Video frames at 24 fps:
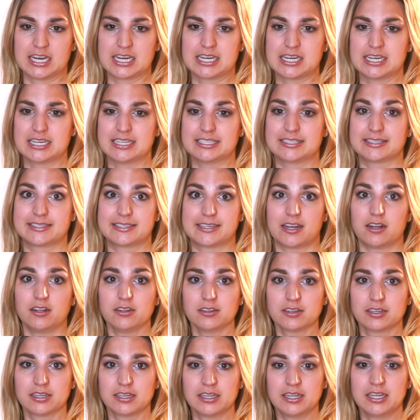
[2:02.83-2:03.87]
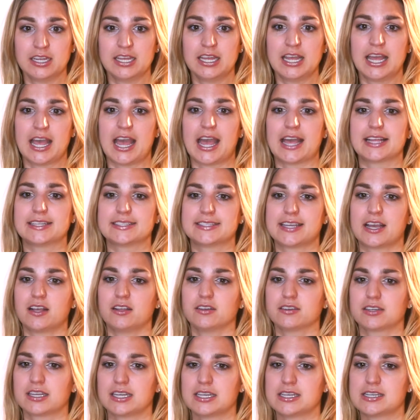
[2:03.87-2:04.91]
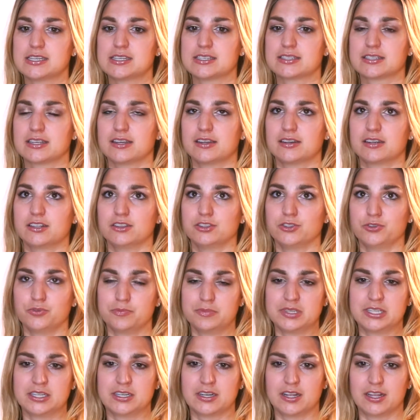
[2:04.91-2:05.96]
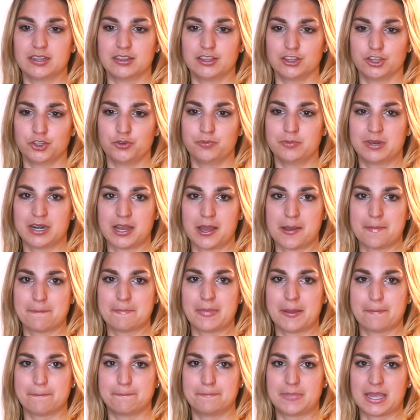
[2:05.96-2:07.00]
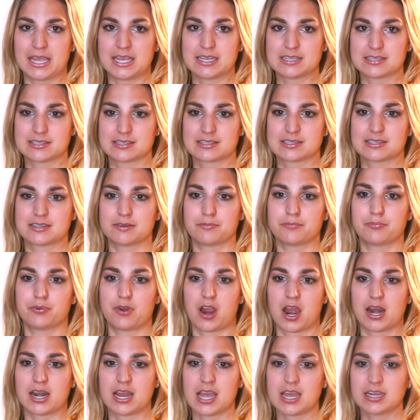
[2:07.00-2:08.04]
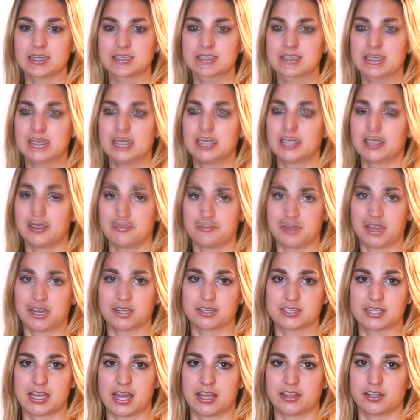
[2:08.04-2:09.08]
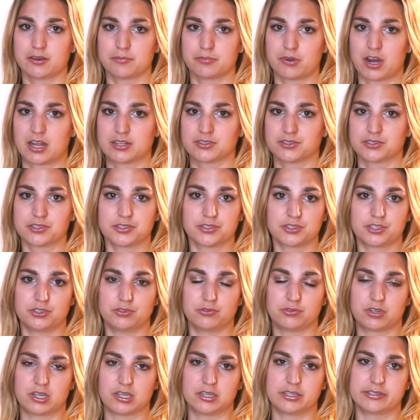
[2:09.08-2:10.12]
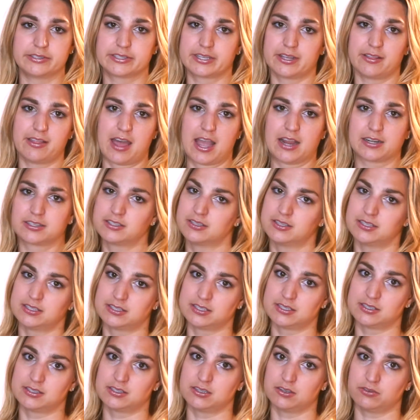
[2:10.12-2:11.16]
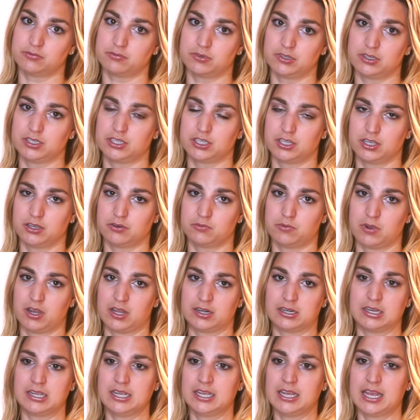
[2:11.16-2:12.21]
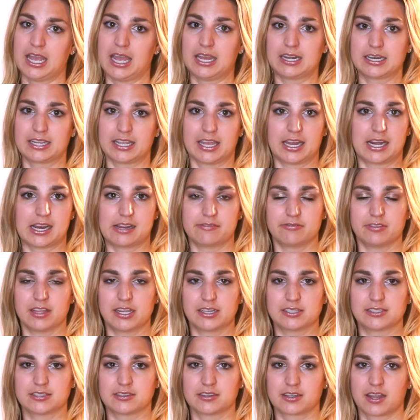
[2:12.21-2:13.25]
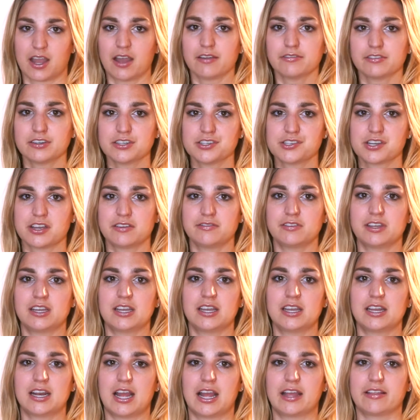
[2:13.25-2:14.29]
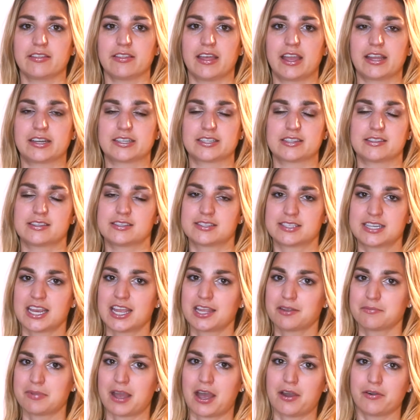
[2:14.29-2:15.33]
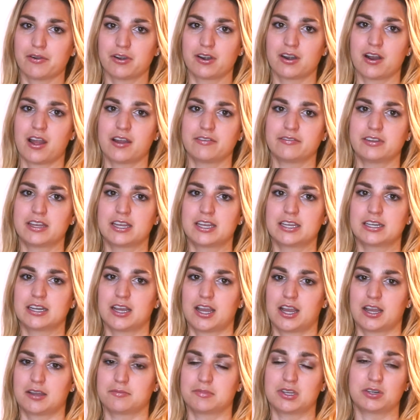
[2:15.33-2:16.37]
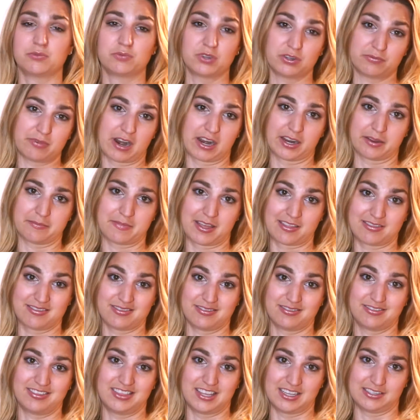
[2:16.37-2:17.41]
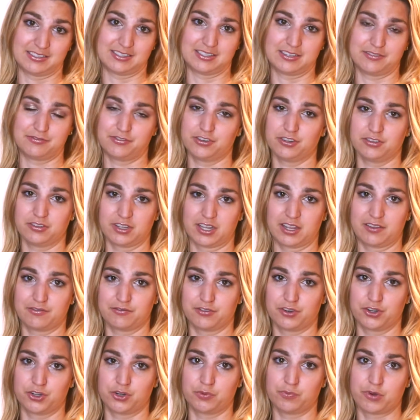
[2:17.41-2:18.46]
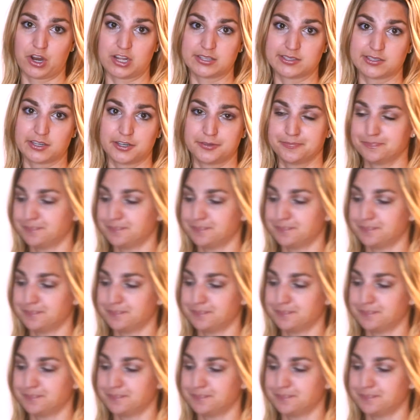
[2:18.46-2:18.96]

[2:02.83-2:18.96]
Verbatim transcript: in it is talc, and talc is an aluminum aluminum based product. Compared to other bronzers you could select, this is a really good one. And again, I've liked the coverage of it, I liked the staying power of it, um, and would recommend this if you're looking for a new bronzer.